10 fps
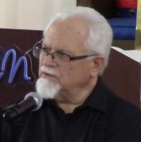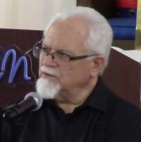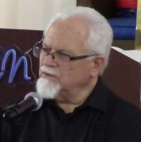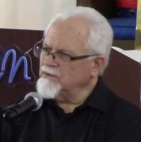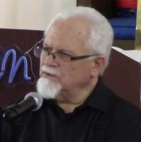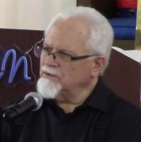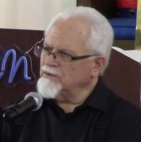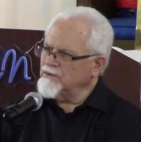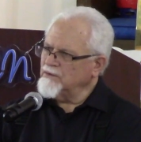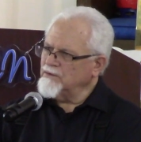
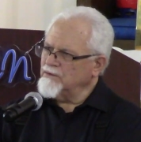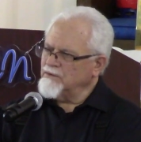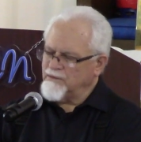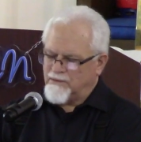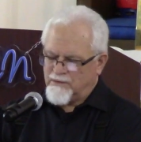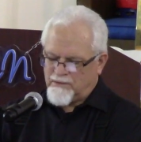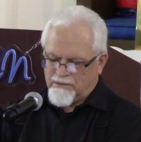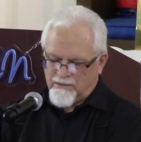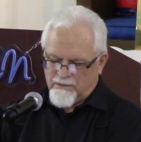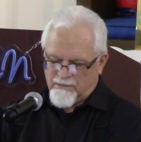
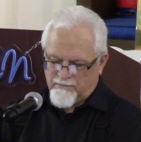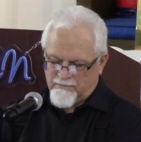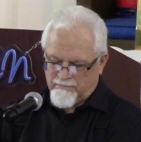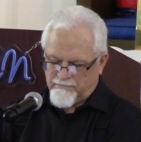Nobody speaks.